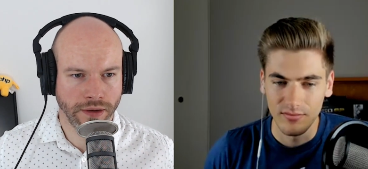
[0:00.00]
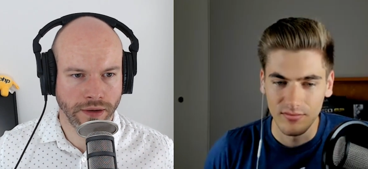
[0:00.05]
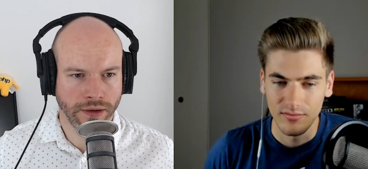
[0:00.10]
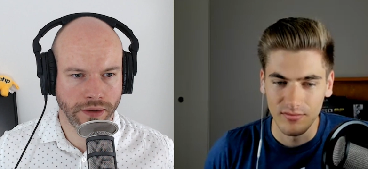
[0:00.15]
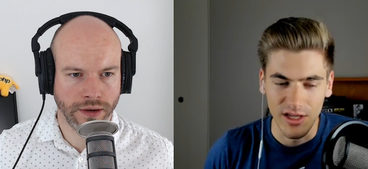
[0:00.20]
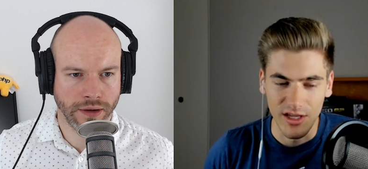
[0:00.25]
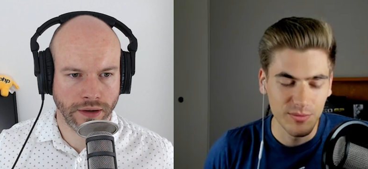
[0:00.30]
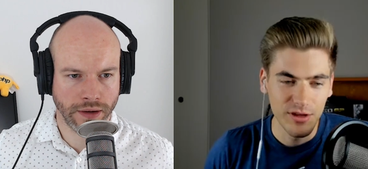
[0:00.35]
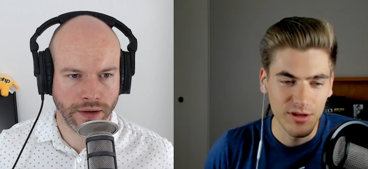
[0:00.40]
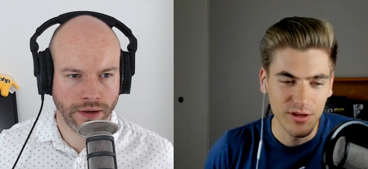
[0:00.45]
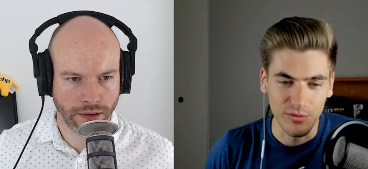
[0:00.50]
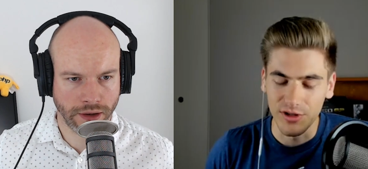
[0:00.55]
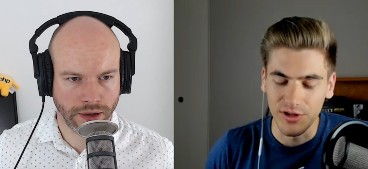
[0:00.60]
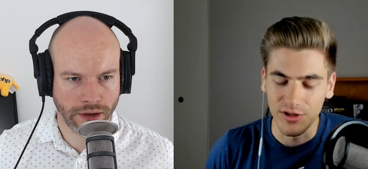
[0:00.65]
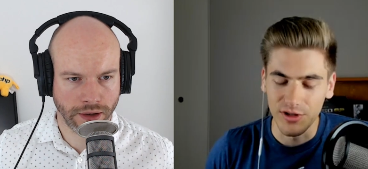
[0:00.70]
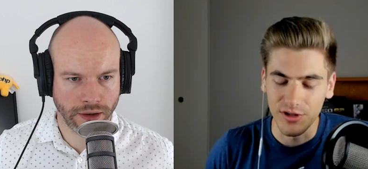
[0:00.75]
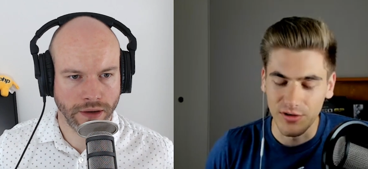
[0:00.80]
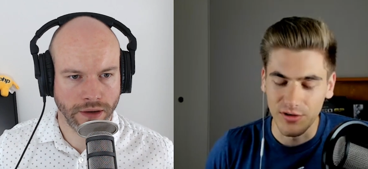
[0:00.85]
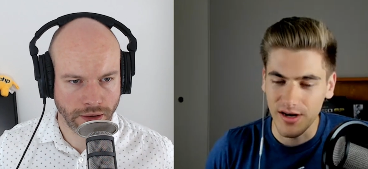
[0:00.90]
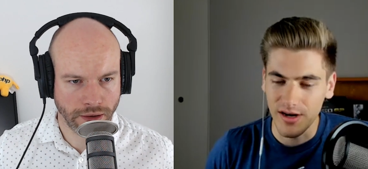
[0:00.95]
Speaker 1: It's been
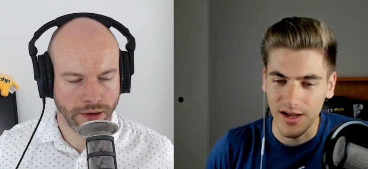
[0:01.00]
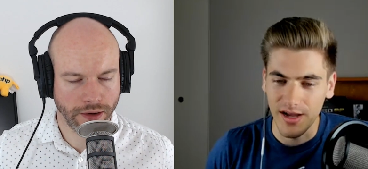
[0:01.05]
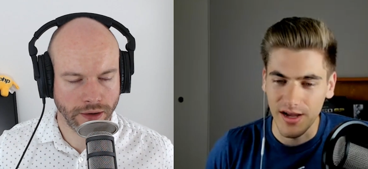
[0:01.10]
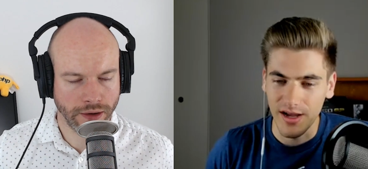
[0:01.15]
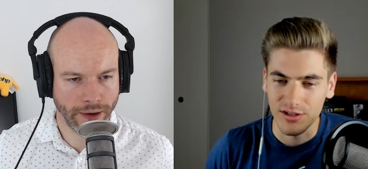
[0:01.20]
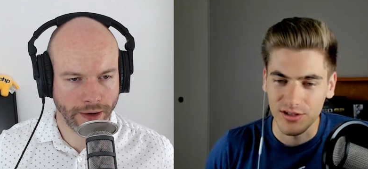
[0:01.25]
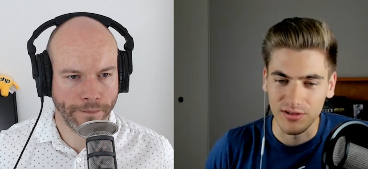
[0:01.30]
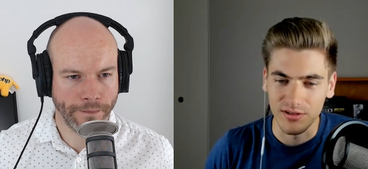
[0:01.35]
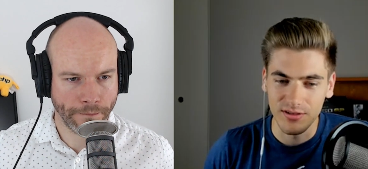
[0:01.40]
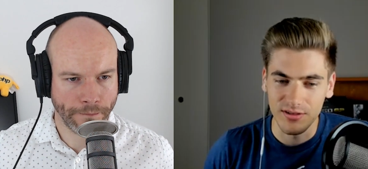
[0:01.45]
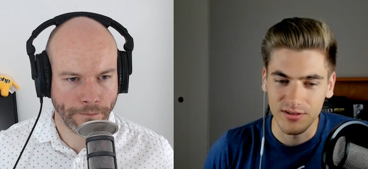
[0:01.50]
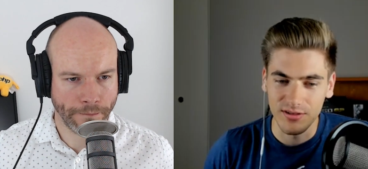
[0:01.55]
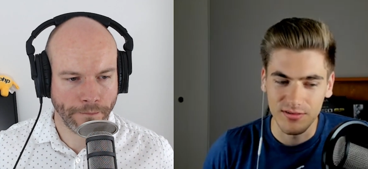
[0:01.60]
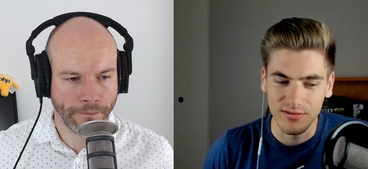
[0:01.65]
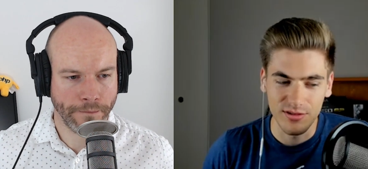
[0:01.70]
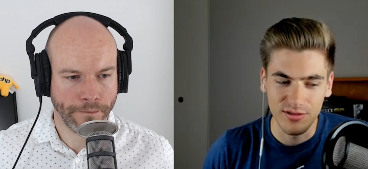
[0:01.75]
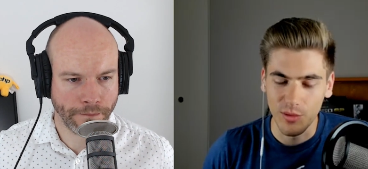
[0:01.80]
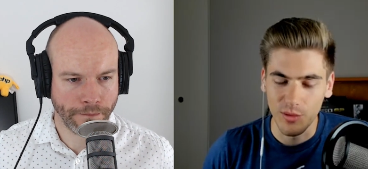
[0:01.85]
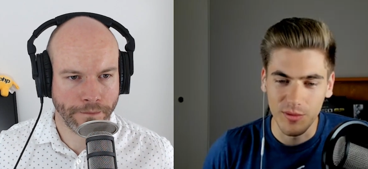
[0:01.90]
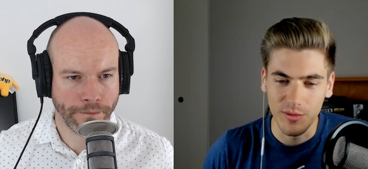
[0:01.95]
really great, actually. Yeah.
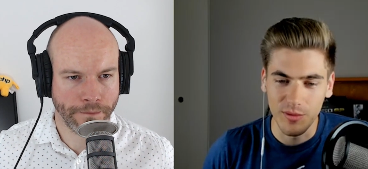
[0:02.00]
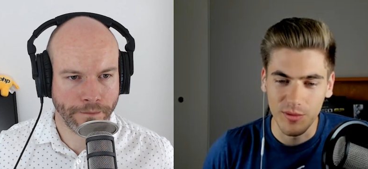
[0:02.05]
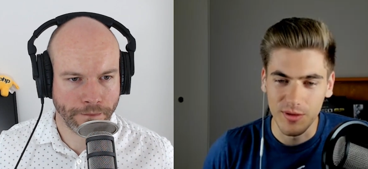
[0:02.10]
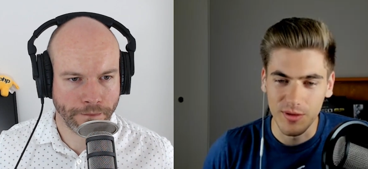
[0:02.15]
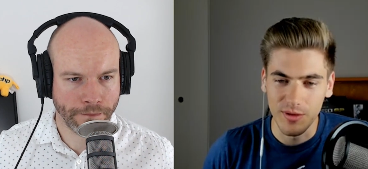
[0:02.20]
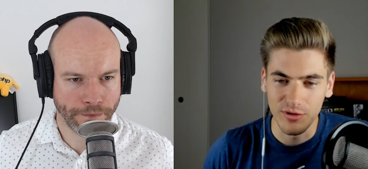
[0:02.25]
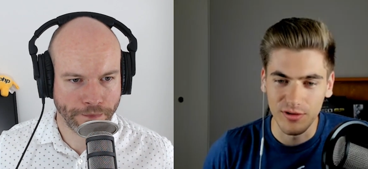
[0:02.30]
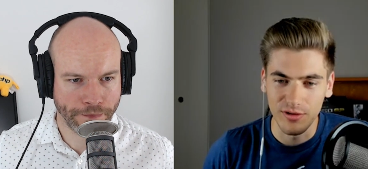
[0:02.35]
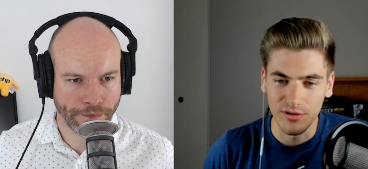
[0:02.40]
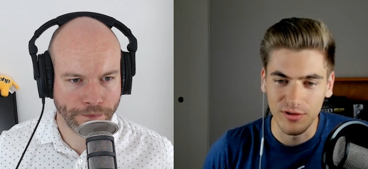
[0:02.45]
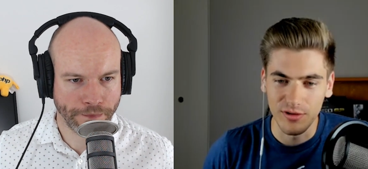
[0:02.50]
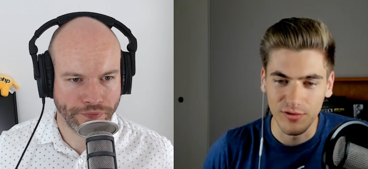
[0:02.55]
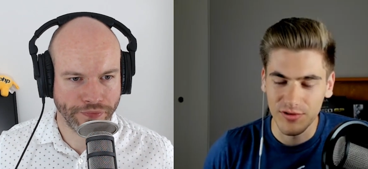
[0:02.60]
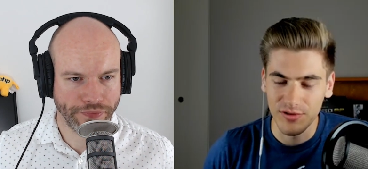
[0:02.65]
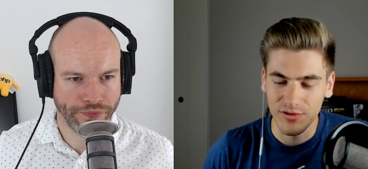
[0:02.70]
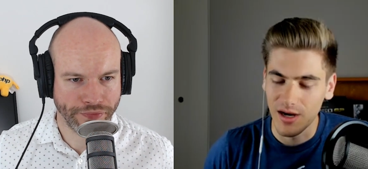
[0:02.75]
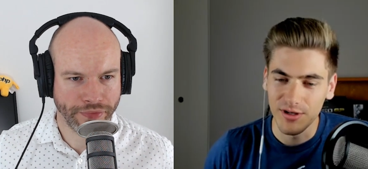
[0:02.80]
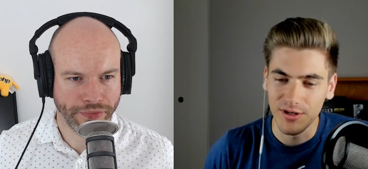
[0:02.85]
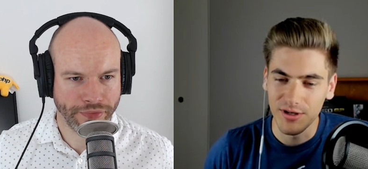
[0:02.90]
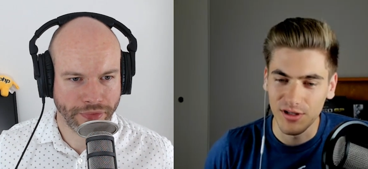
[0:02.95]
So many people have
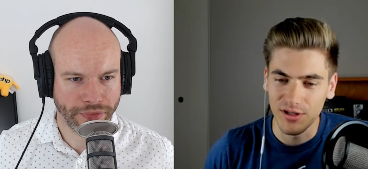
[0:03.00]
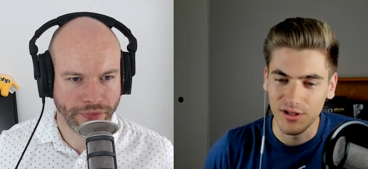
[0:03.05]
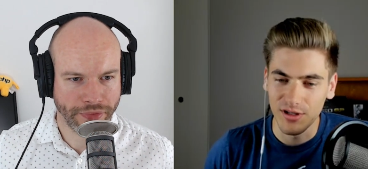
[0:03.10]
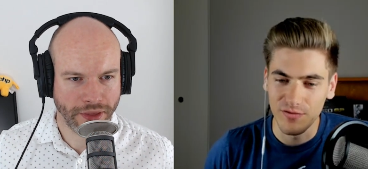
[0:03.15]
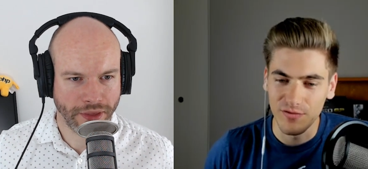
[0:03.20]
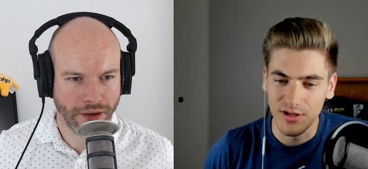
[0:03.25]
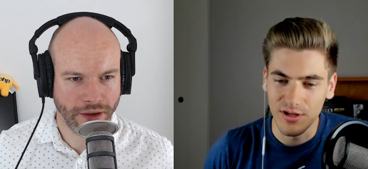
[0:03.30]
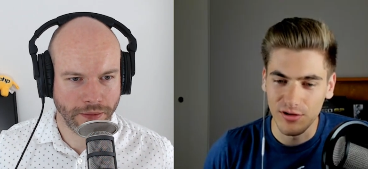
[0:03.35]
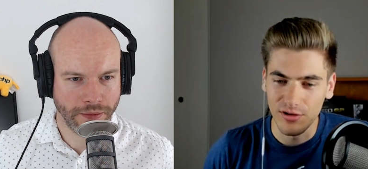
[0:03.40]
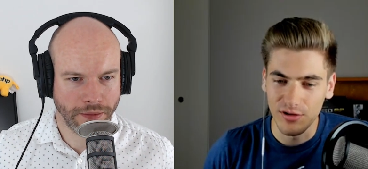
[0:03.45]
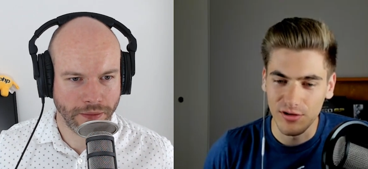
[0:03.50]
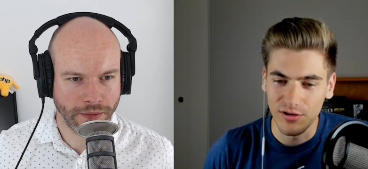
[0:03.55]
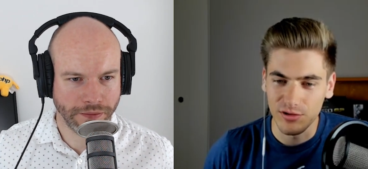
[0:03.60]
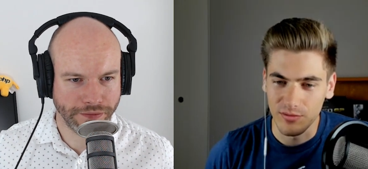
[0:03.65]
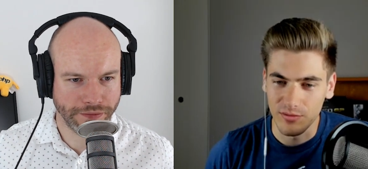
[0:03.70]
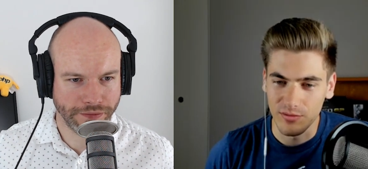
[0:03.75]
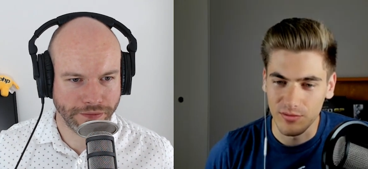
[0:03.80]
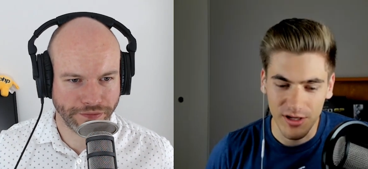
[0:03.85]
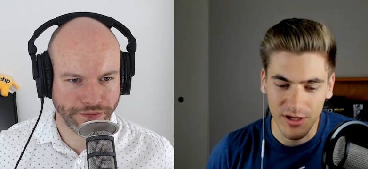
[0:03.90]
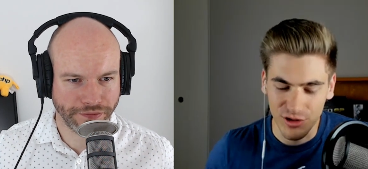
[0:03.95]
left comments on the videos
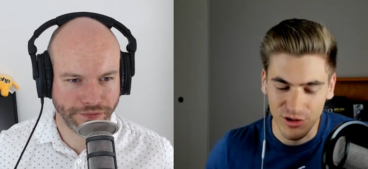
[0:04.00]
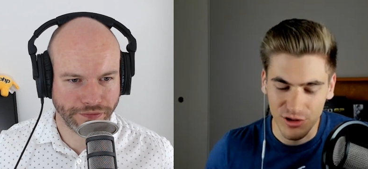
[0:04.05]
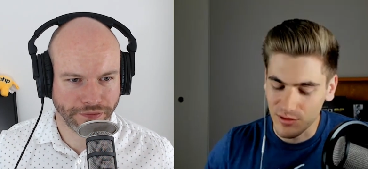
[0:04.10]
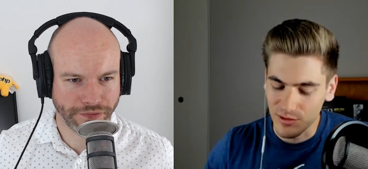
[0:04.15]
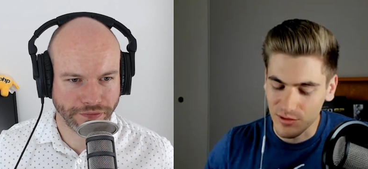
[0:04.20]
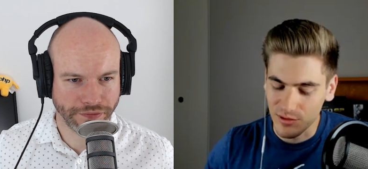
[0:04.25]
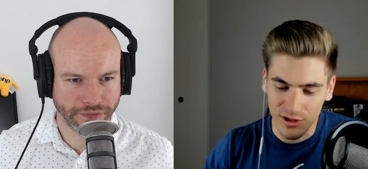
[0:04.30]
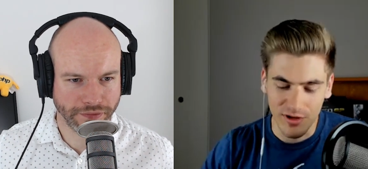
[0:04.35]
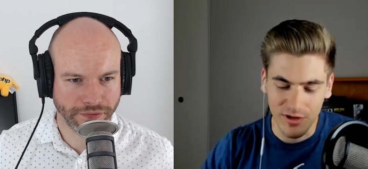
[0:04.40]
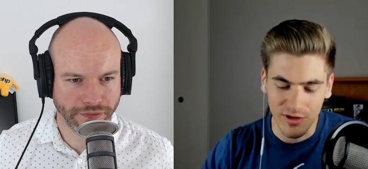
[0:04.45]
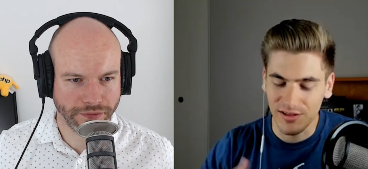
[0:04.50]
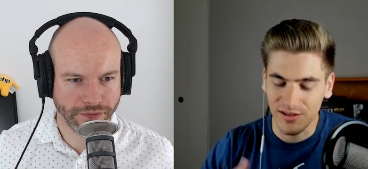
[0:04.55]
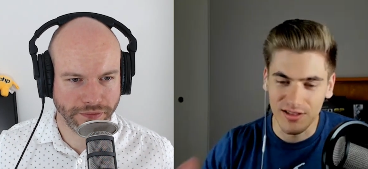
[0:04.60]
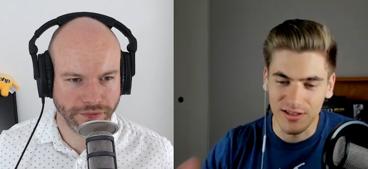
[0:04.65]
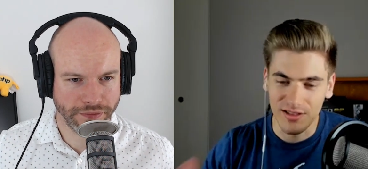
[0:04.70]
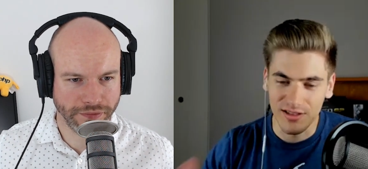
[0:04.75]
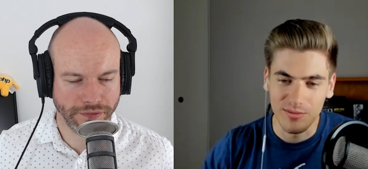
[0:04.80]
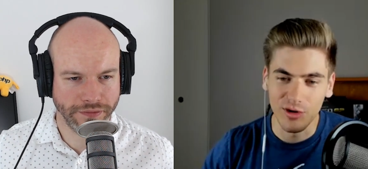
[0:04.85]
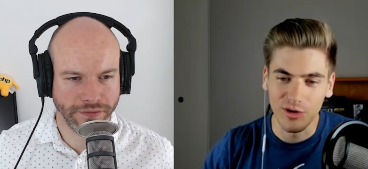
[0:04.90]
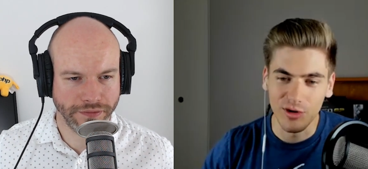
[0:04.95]
or messaged me
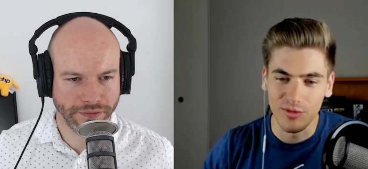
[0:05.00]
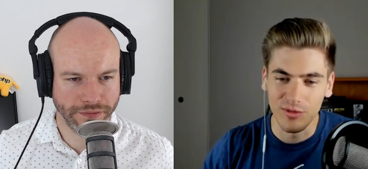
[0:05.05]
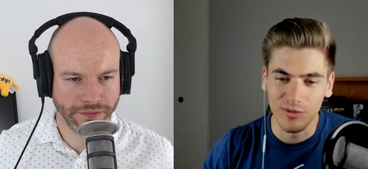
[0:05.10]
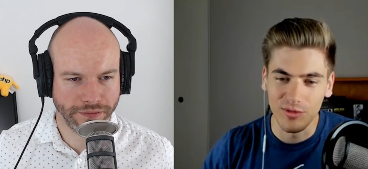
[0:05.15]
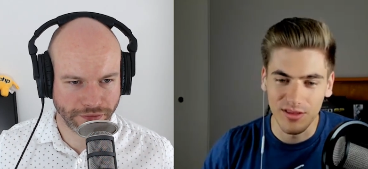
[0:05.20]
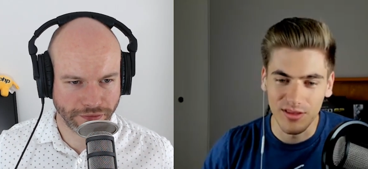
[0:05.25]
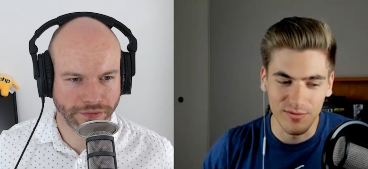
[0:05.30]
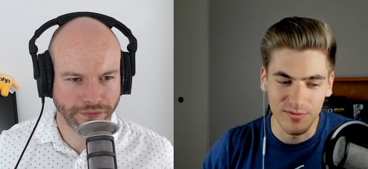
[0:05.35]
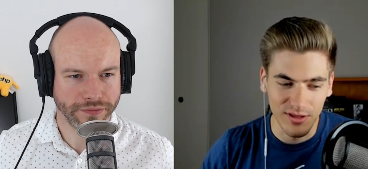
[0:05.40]
directly, emailed me, and they've